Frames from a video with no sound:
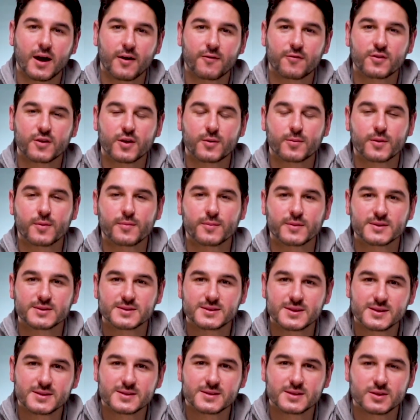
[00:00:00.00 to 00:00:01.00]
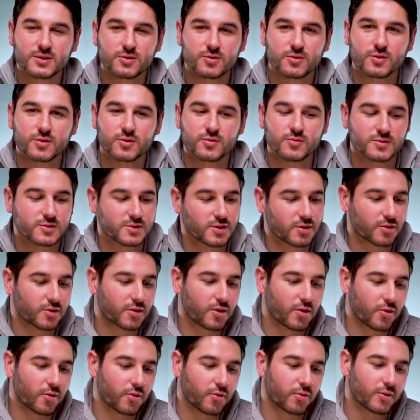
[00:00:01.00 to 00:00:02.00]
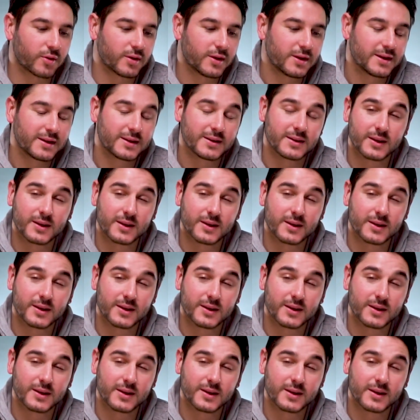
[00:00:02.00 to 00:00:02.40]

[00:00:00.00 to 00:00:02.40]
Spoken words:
for the upcoming season, you can use their code